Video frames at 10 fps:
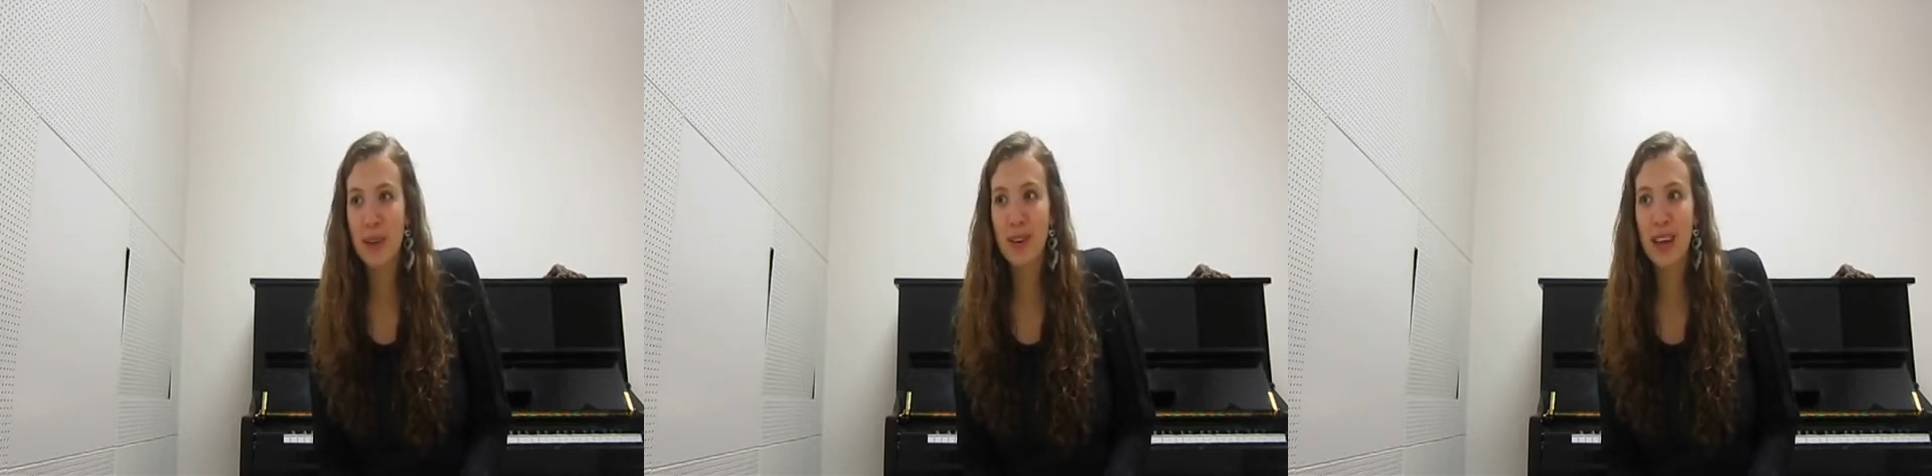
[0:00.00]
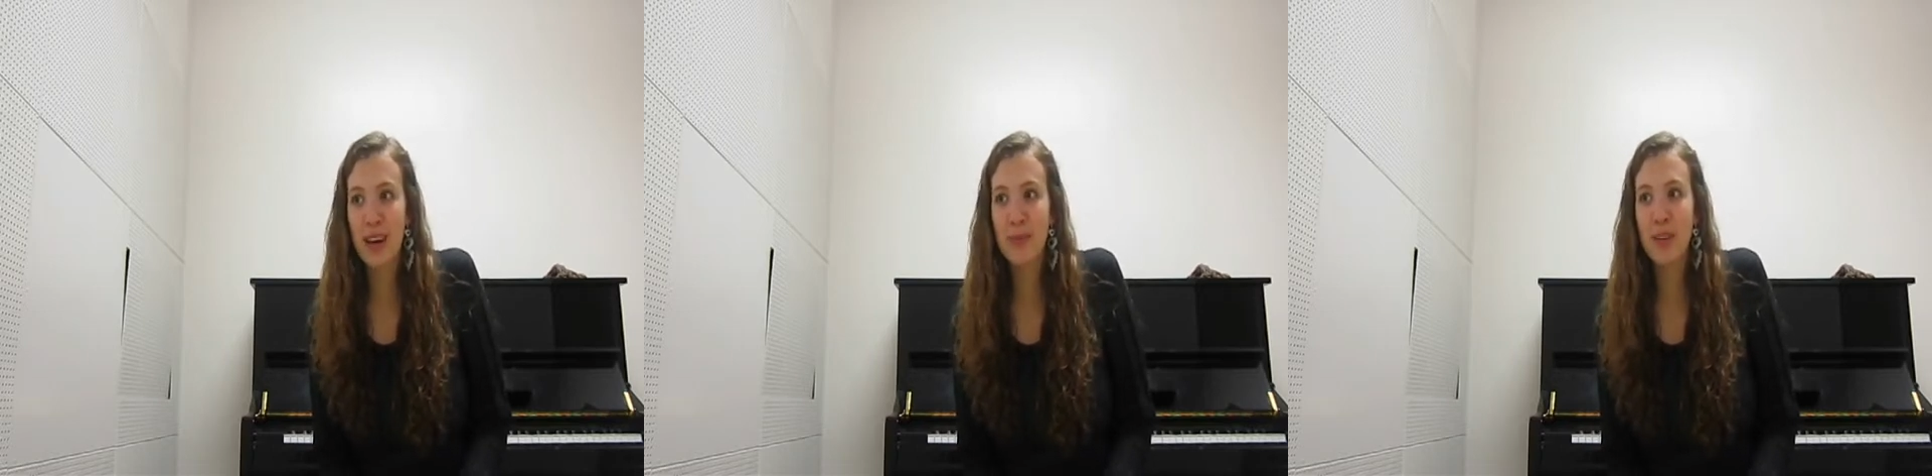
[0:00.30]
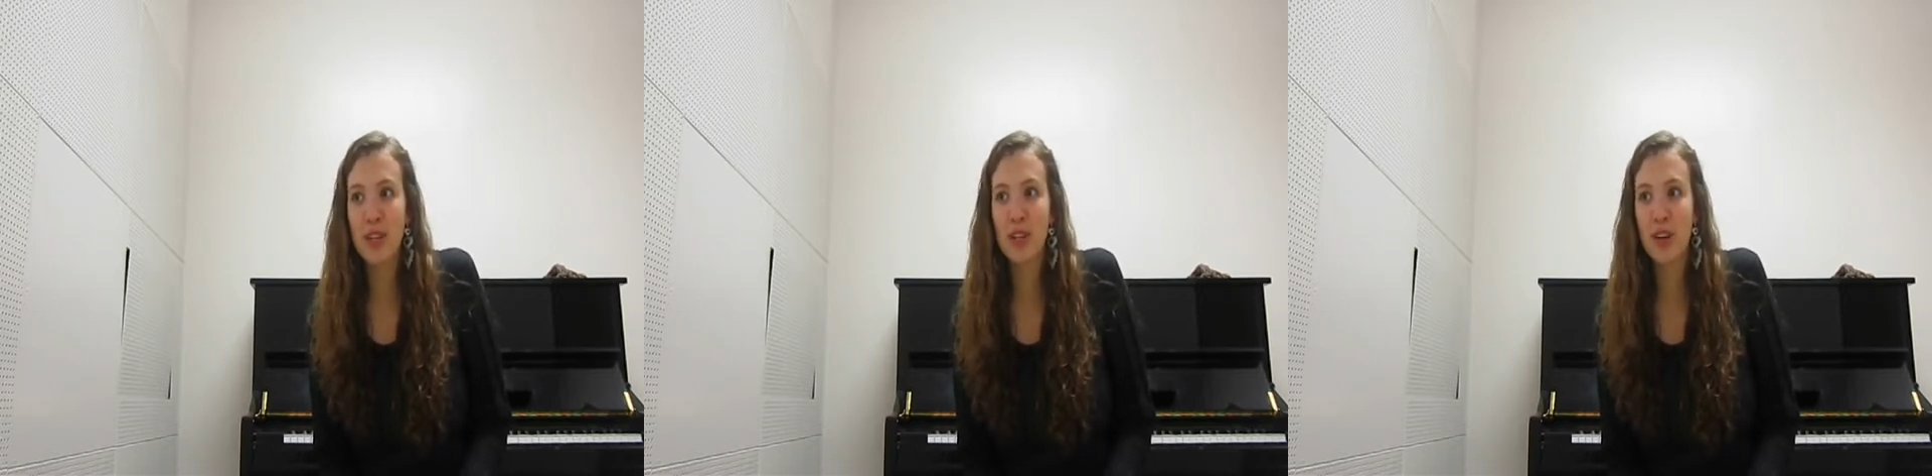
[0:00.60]
without that
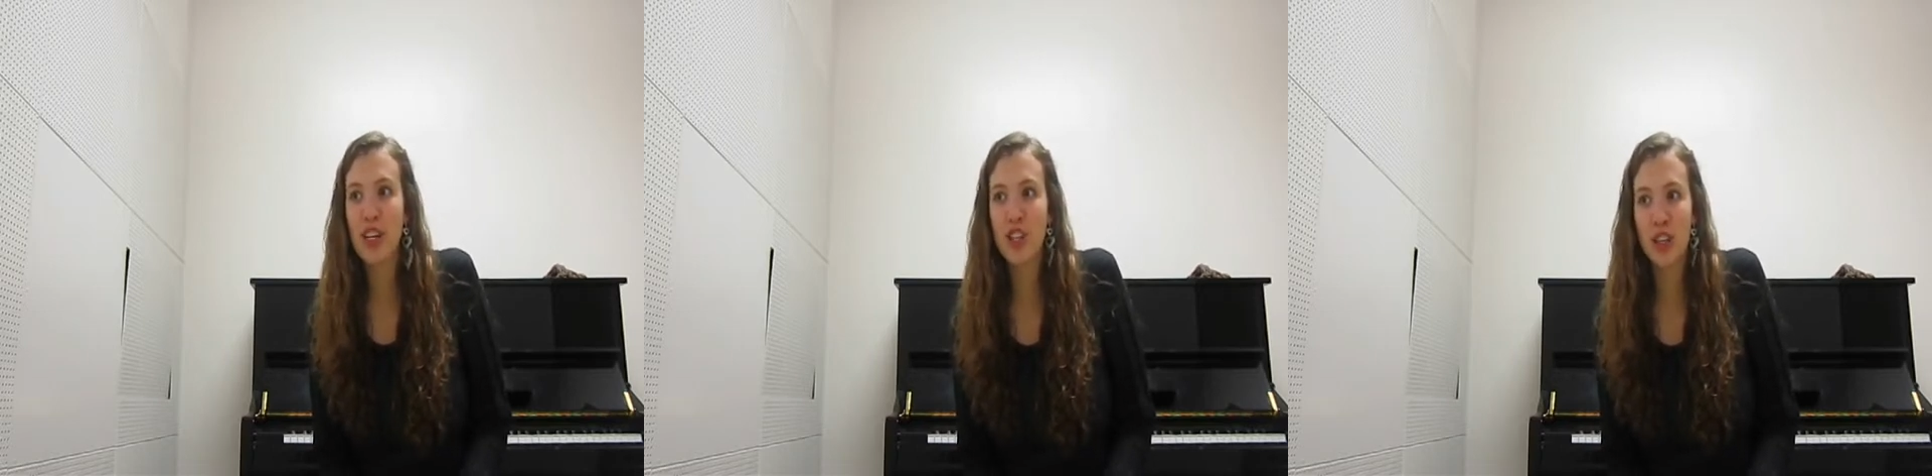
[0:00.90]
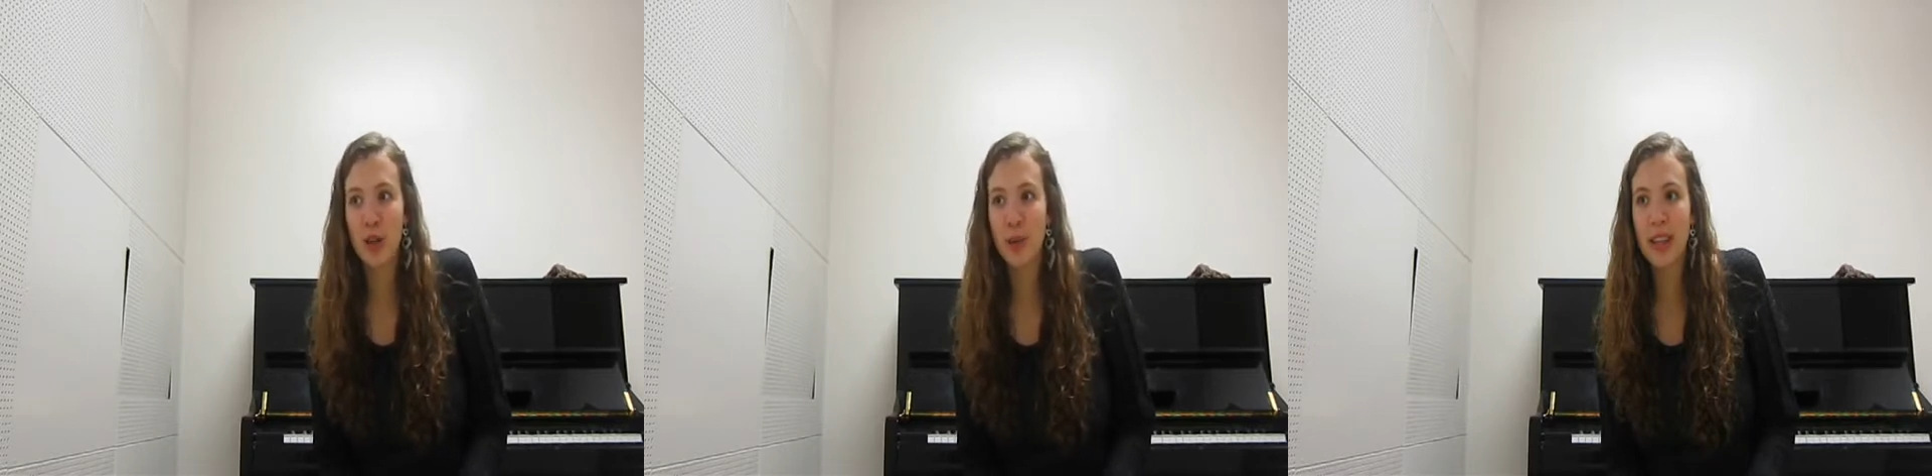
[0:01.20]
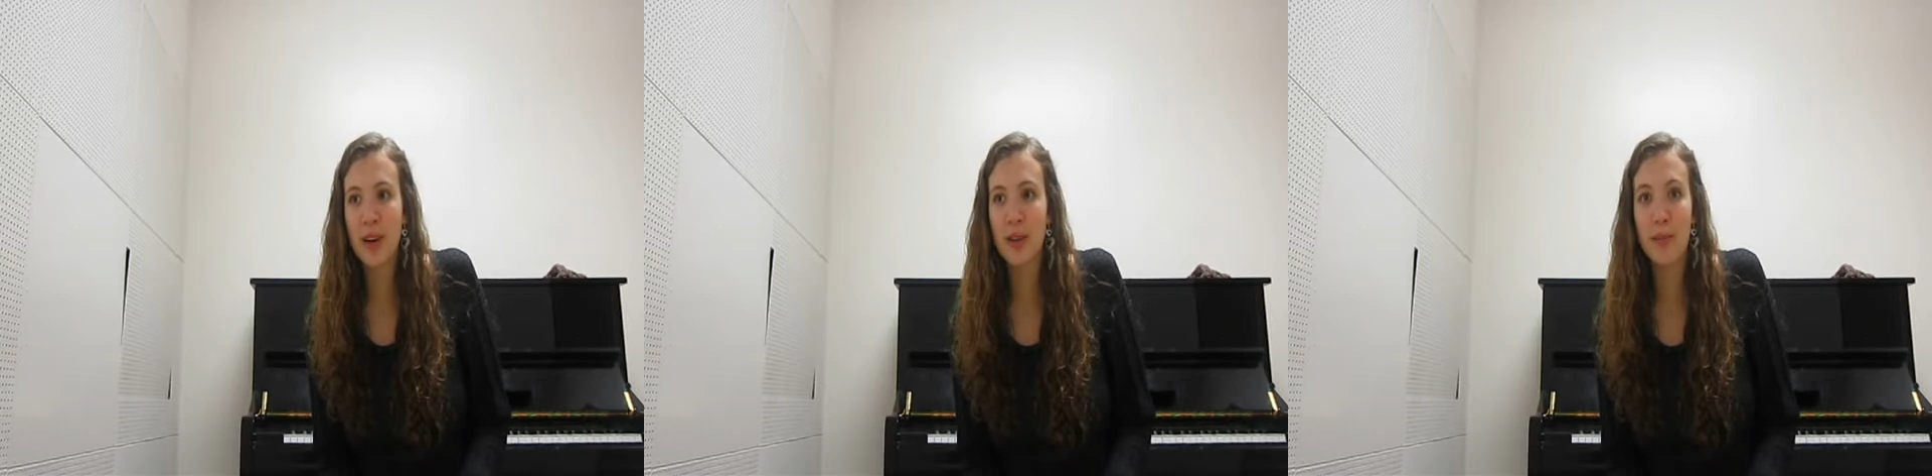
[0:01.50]
administration,
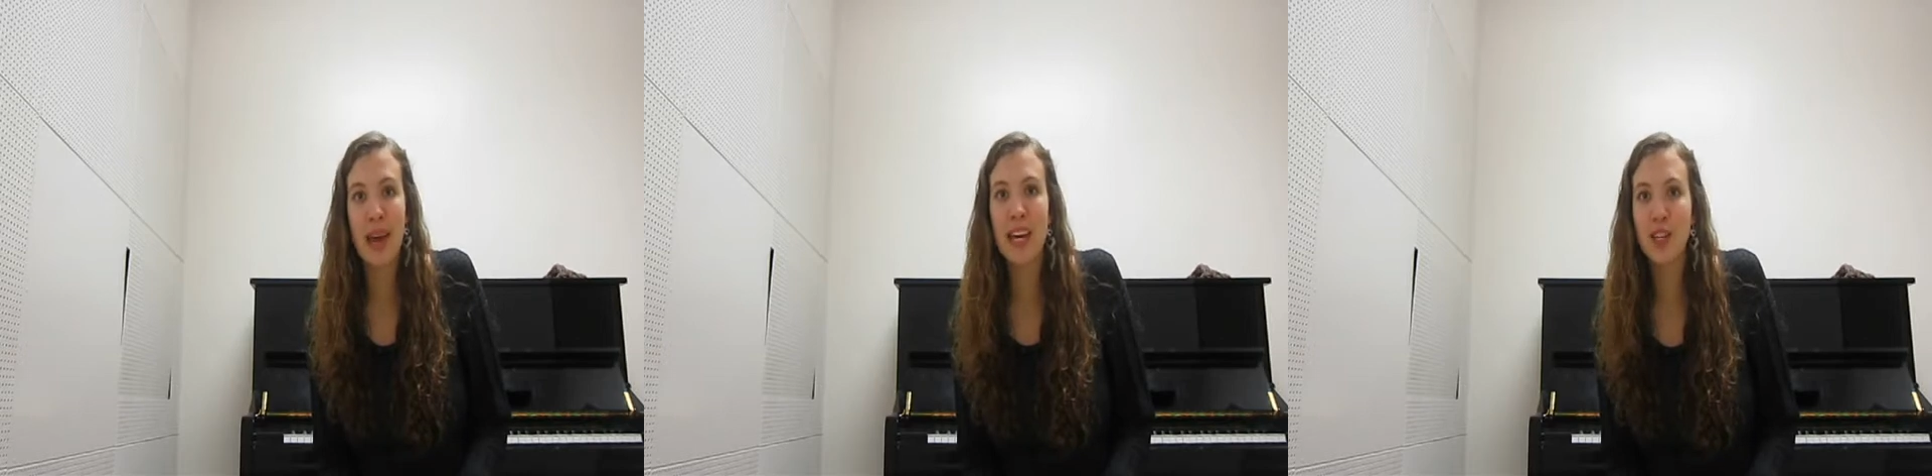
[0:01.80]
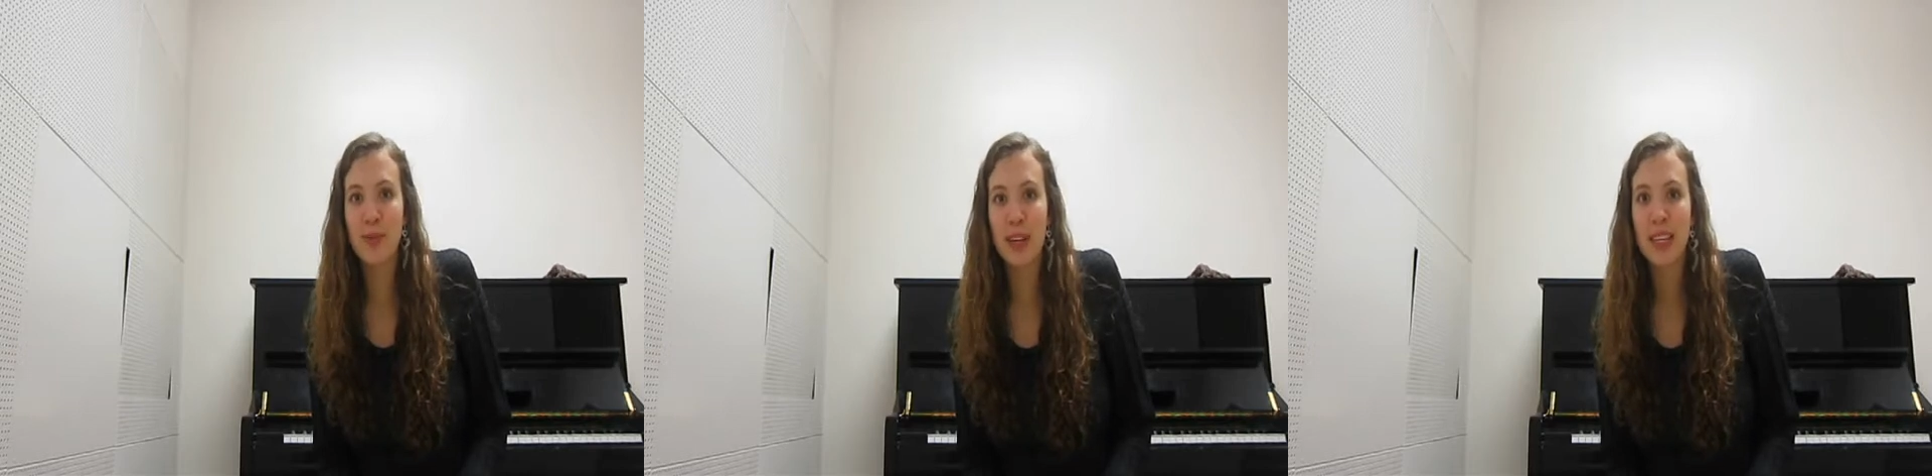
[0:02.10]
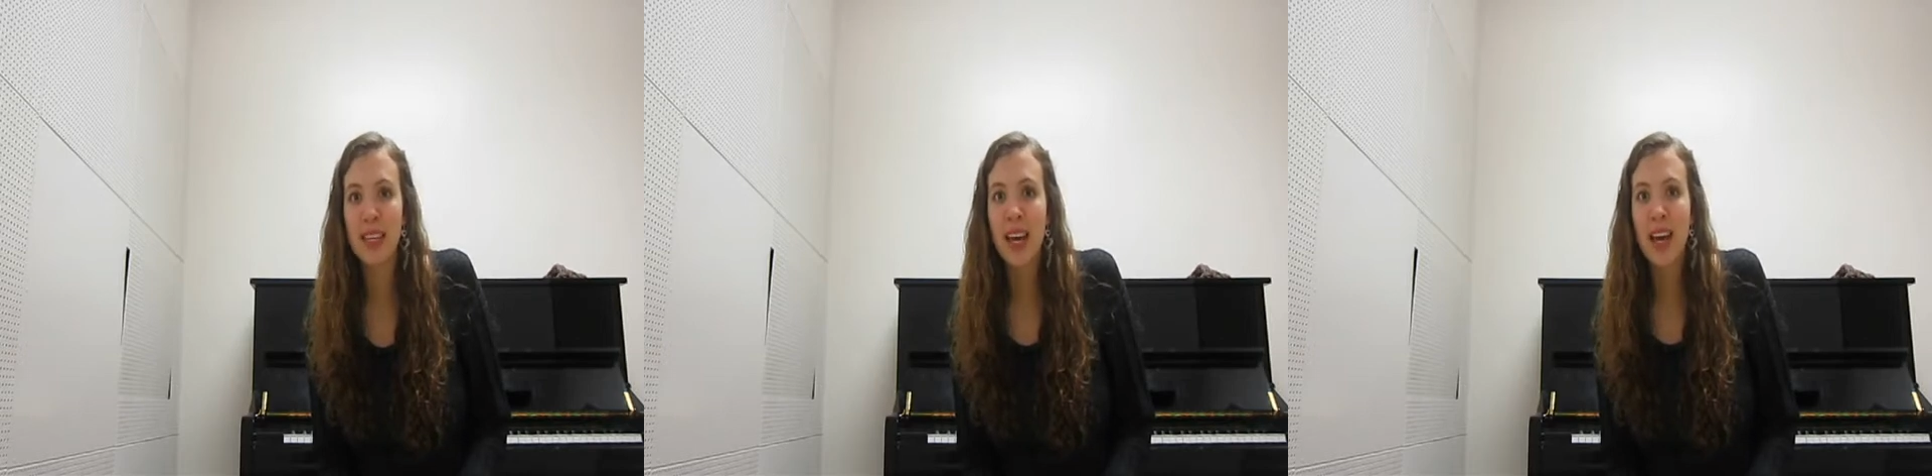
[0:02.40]
without the management,